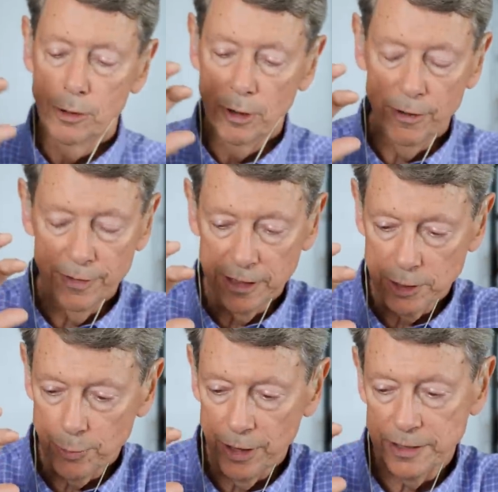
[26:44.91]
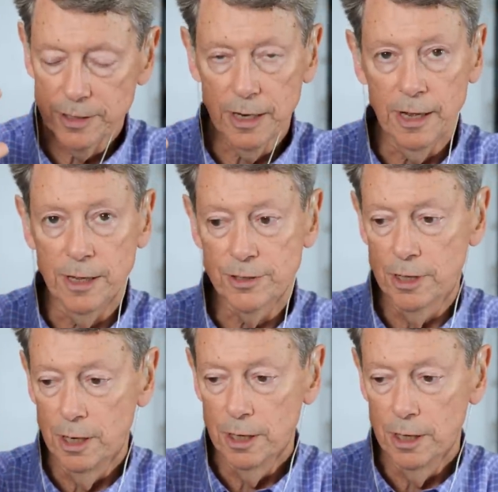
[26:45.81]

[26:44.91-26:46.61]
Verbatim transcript: craving expressed as